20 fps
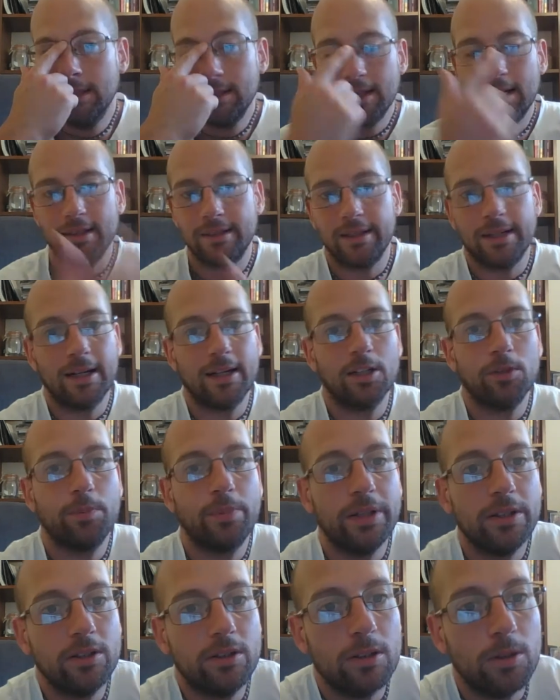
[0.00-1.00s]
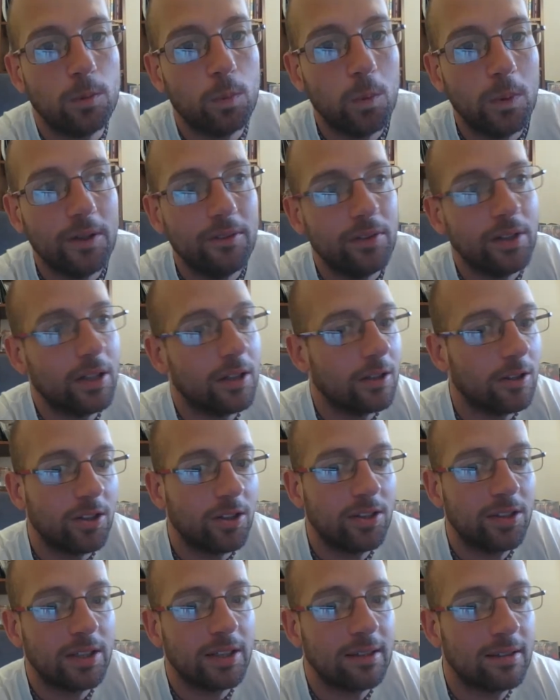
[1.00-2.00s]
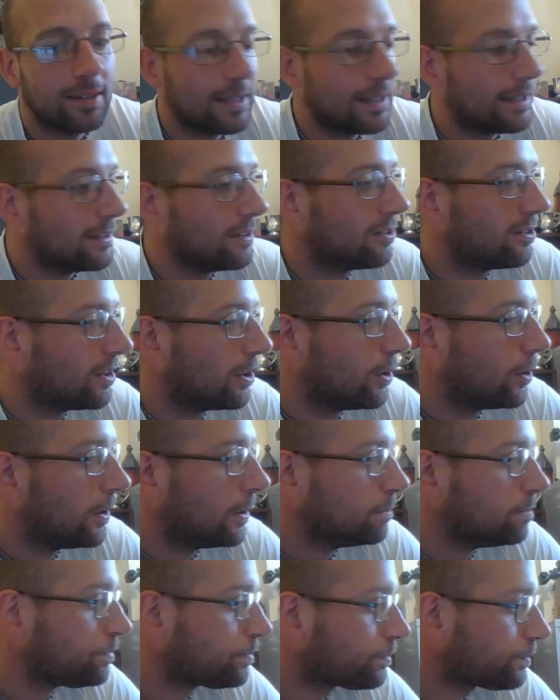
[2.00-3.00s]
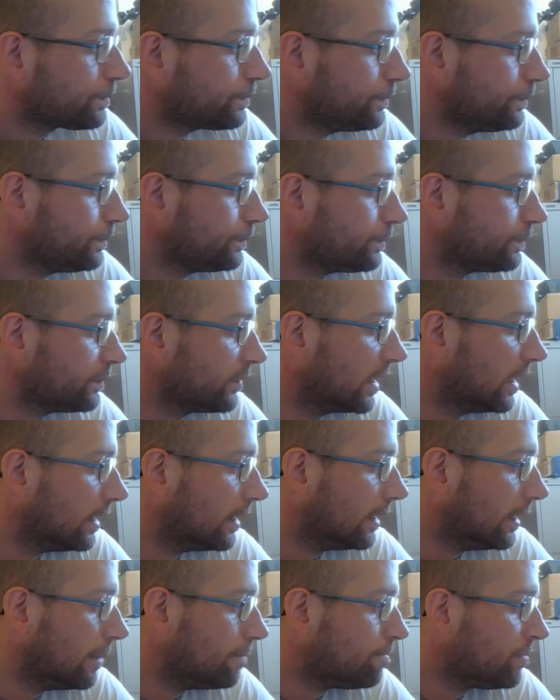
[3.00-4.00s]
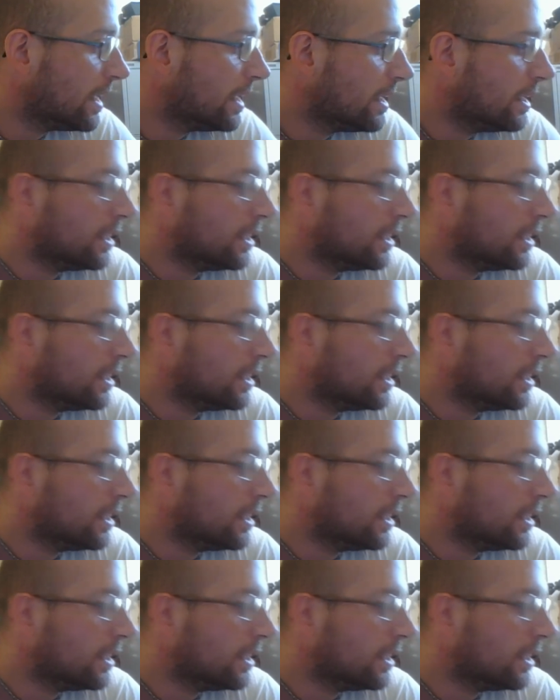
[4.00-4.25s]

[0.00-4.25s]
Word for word: as it has been done with the Gnostics and so on.